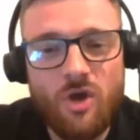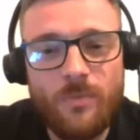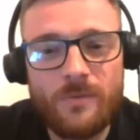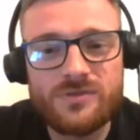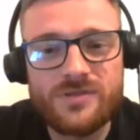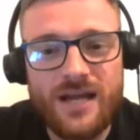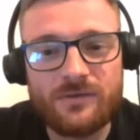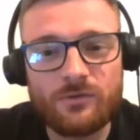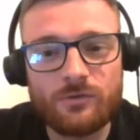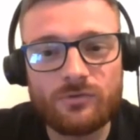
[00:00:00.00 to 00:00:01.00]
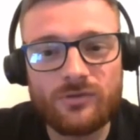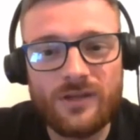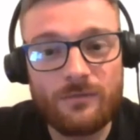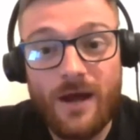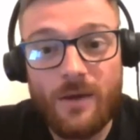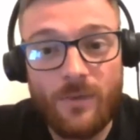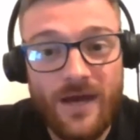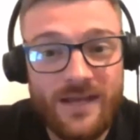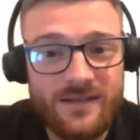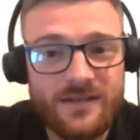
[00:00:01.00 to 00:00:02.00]
it was handled in the right
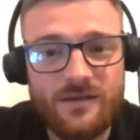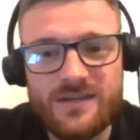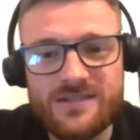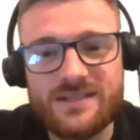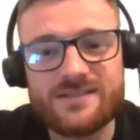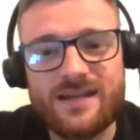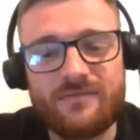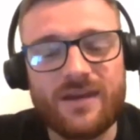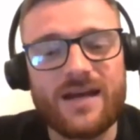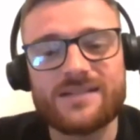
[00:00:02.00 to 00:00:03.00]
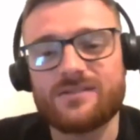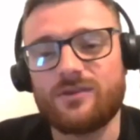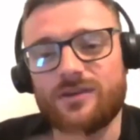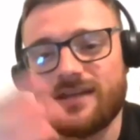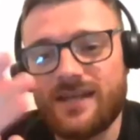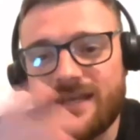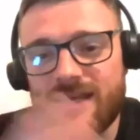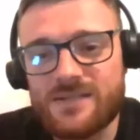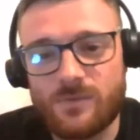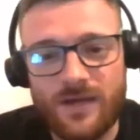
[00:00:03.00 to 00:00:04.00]
way. These things are never nice. It
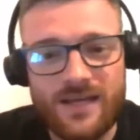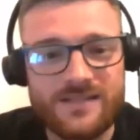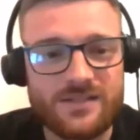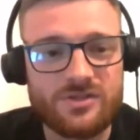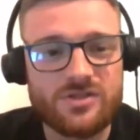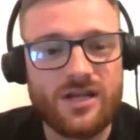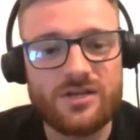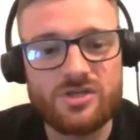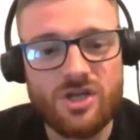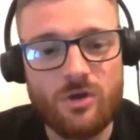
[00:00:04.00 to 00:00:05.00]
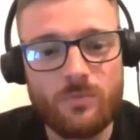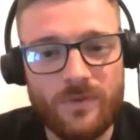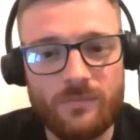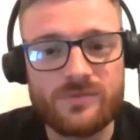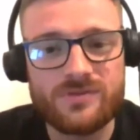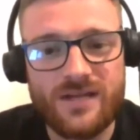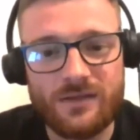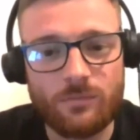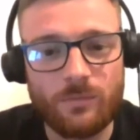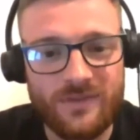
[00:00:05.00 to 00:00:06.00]
is what it is. I just hope it was
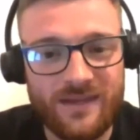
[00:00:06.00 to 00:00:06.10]
handled with